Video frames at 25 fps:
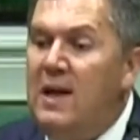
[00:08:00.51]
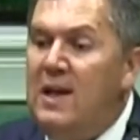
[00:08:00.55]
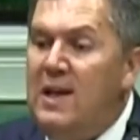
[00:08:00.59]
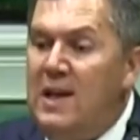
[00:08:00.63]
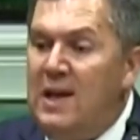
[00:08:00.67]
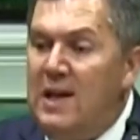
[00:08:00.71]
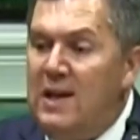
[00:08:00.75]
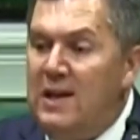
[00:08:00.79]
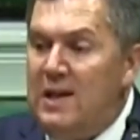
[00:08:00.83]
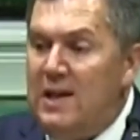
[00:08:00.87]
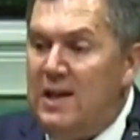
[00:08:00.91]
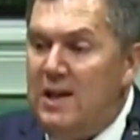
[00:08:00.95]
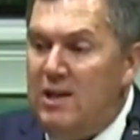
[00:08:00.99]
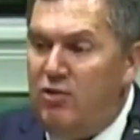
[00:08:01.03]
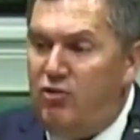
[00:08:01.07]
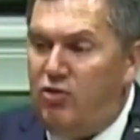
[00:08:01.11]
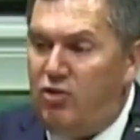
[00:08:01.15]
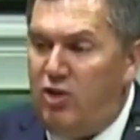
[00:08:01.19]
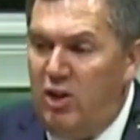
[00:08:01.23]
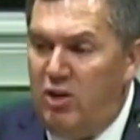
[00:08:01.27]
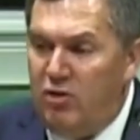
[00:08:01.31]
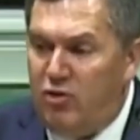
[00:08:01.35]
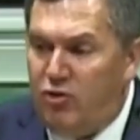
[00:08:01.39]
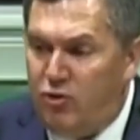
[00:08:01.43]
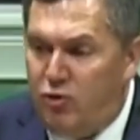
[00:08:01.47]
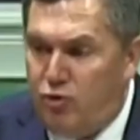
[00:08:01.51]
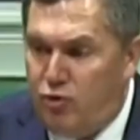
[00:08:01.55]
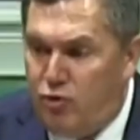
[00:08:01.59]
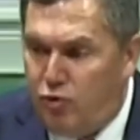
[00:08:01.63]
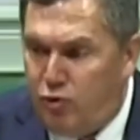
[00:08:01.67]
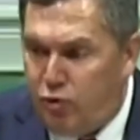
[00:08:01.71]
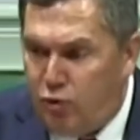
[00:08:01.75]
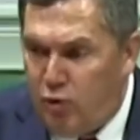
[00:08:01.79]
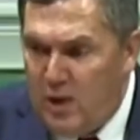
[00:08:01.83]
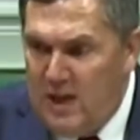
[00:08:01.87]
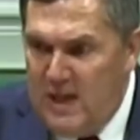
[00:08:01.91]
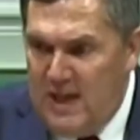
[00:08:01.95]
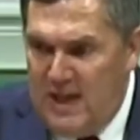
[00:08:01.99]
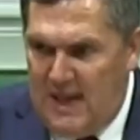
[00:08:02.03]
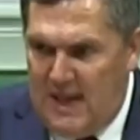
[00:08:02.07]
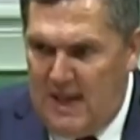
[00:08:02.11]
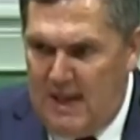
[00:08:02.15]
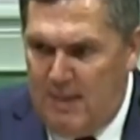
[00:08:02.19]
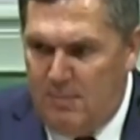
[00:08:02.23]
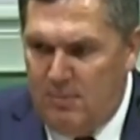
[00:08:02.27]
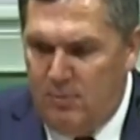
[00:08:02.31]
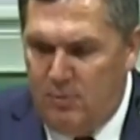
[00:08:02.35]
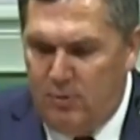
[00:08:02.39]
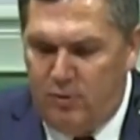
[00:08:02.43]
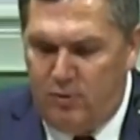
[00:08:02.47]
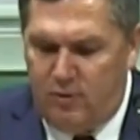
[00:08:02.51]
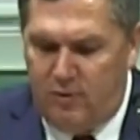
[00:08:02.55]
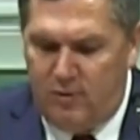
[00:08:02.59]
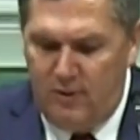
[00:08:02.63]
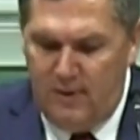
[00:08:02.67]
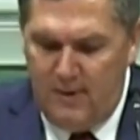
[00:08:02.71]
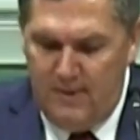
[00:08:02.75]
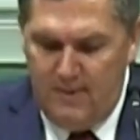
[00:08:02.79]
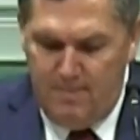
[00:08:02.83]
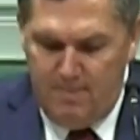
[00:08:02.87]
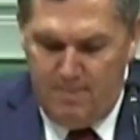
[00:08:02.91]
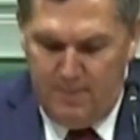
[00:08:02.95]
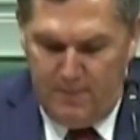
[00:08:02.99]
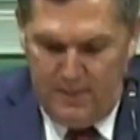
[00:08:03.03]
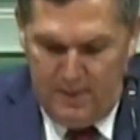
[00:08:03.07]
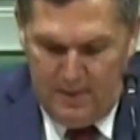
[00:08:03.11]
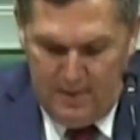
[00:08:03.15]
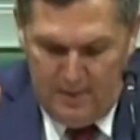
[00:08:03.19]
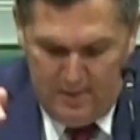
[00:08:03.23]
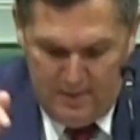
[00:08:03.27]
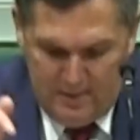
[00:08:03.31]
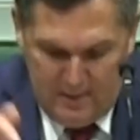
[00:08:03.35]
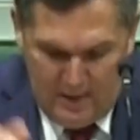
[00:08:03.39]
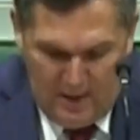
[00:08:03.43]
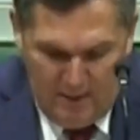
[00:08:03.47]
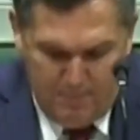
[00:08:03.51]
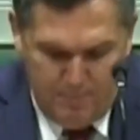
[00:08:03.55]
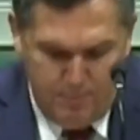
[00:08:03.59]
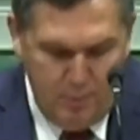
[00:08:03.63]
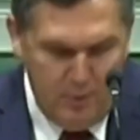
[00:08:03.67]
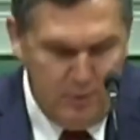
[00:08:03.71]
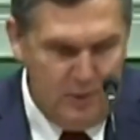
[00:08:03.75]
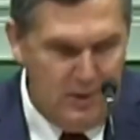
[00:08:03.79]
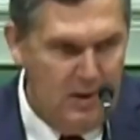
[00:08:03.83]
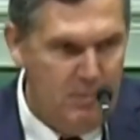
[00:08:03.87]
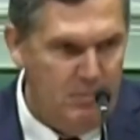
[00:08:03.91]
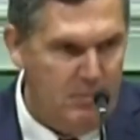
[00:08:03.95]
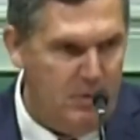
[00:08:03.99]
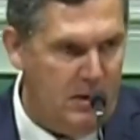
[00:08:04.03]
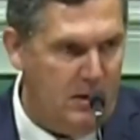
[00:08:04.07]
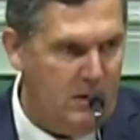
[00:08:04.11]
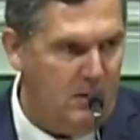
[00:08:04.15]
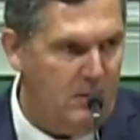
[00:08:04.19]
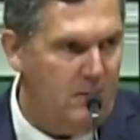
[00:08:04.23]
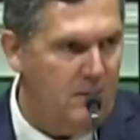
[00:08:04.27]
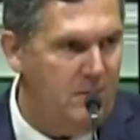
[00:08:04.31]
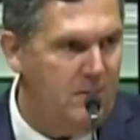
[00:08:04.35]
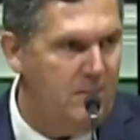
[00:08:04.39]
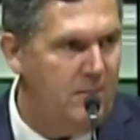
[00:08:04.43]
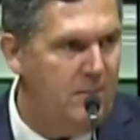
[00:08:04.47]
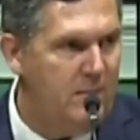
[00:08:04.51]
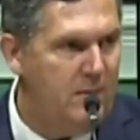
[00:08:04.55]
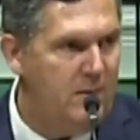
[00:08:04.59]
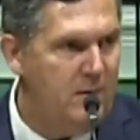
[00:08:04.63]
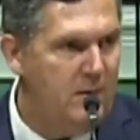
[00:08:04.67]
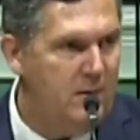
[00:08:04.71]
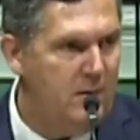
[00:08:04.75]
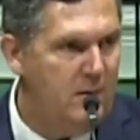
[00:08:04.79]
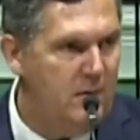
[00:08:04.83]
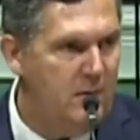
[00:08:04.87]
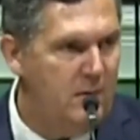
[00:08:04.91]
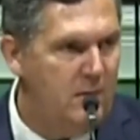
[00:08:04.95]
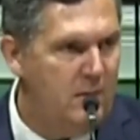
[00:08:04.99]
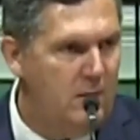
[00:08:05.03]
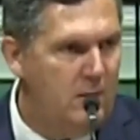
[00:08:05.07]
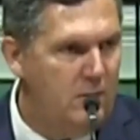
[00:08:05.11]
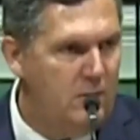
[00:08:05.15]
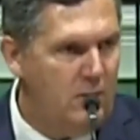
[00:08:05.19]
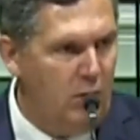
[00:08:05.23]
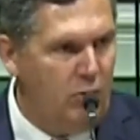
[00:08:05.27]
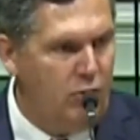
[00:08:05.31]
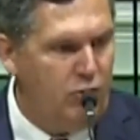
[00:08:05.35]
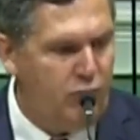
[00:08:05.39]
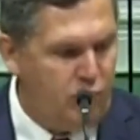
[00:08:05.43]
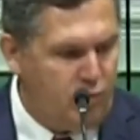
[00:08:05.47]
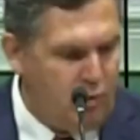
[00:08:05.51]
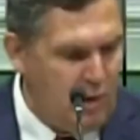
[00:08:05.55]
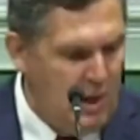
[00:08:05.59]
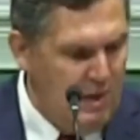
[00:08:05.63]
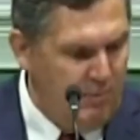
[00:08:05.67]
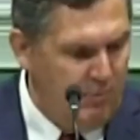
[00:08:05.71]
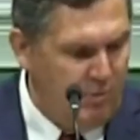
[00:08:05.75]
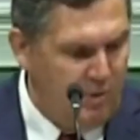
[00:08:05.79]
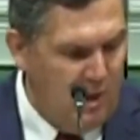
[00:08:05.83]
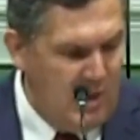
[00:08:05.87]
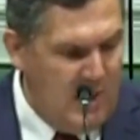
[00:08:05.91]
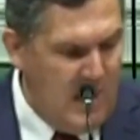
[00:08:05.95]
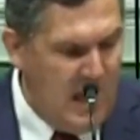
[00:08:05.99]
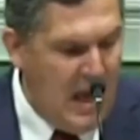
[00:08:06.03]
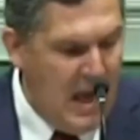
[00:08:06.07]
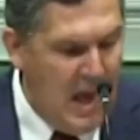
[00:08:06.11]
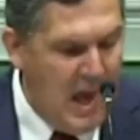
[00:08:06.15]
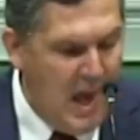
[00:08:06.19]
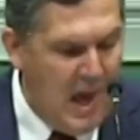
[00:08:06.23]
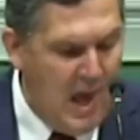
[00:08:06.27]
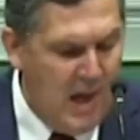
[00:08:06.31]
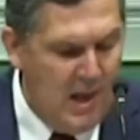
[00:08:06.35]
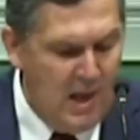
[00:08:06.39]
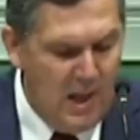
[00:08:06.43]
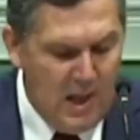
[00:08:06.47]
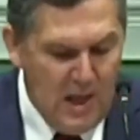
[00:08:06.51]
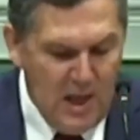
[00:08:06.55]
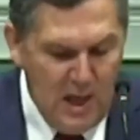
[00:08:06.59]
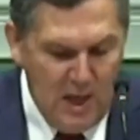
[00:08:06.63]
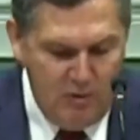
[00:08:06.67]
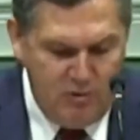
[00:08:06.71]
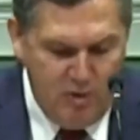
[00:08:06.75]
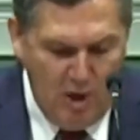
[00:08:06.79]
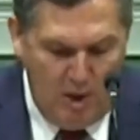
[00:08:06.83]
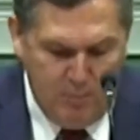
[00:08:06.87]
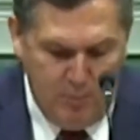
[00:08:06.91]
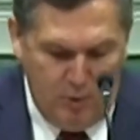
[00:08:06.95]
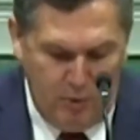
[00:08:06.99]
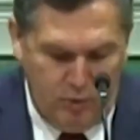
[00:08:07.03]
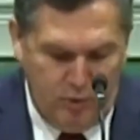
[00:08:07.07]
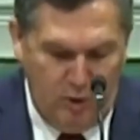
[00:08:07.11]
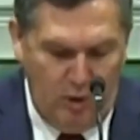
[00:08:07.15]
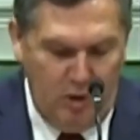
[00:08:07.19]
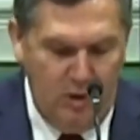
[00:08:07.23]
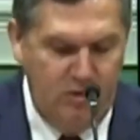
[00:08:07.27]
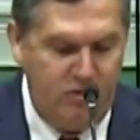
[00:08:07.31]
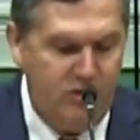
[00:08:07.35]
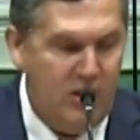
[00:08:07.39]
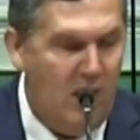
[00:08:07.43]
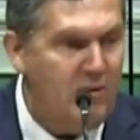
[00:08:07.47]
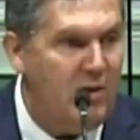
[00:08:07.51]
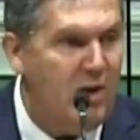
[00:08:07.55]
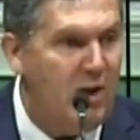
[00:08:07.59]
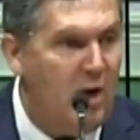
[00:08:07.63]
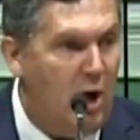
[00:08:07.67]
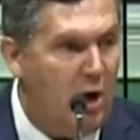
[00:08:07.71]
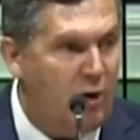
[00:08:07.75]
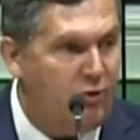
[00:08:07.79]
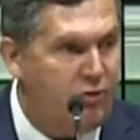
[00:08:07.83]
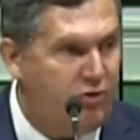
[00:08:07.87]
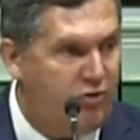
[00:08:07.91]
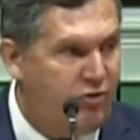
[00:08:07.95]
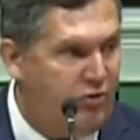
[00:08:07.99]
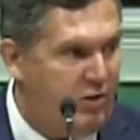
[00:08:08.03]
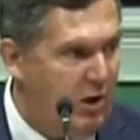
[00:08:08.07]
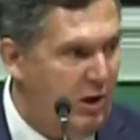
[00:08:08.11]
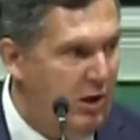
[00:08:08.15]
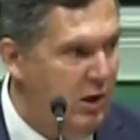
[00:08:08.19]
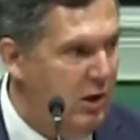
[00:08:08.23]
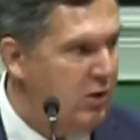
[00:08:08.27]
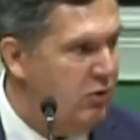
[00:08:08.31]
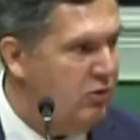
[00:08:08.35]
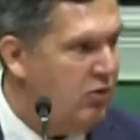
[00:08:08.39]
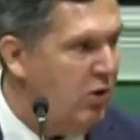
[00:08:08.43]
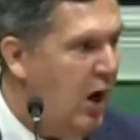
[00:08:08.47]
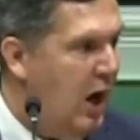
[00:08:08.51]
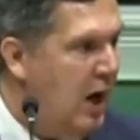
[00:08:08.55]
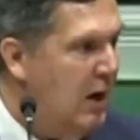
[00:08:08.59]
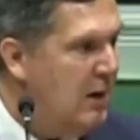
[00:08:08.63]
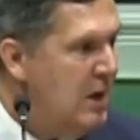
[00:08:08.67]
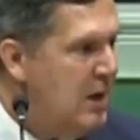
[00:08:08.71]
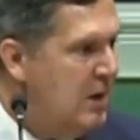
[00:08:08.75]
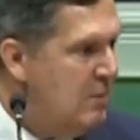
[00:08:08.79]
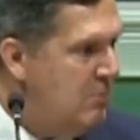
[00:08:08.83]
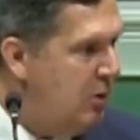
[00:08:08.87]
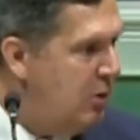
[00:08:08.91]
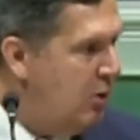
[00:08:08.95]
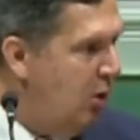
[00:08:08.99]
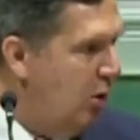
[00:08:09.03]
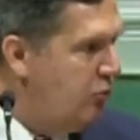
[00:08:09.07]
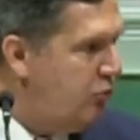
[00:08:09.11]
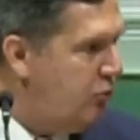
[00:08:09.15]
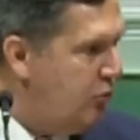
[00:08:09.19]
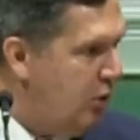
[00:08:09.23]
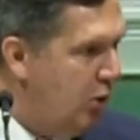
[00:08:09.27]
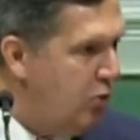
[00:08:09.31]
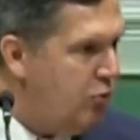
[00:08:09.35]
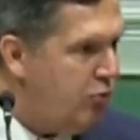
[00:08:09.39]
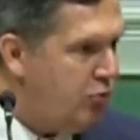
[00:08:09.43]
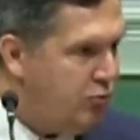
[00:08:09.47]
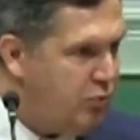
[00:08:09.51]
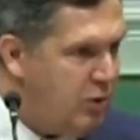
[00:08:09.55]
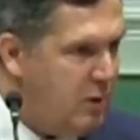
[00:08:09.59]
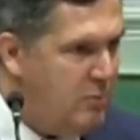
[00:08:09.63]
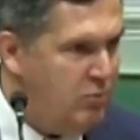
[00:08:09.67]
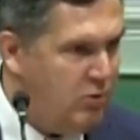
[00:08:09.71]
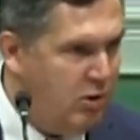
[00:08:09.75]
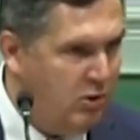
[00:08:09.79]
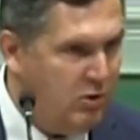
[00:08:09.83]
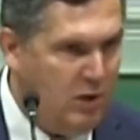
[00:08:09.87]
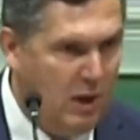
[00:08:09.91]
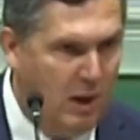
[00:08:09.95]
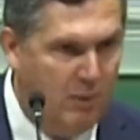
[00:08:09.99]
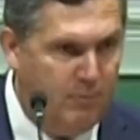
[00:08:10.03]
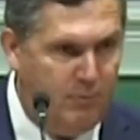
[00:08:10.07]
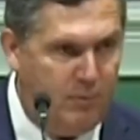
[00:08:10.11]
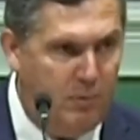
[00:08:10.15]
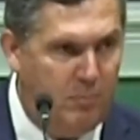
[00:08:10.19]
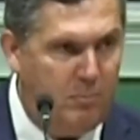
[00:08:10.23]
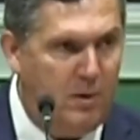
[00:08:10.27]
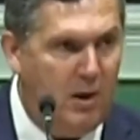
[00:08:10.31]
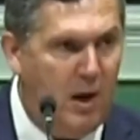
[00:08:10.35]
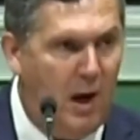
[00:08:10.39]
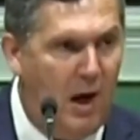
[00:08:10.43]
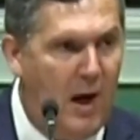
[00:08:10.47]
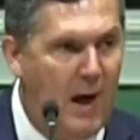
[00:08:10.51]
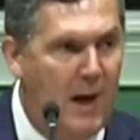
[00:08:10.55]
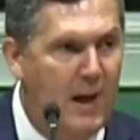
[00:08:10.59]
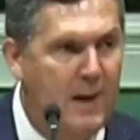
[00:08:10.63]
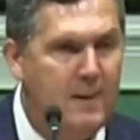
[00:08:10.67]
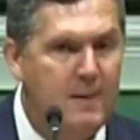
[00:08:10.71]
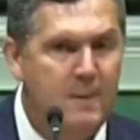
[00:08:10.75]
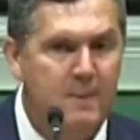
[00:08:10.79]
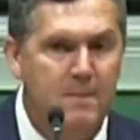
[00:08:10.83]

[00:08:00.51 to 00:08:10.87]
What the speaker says: it is his dreams that have put him here. Those dreams that he had in chapter 37 are still in his heart because those dreams had come from God.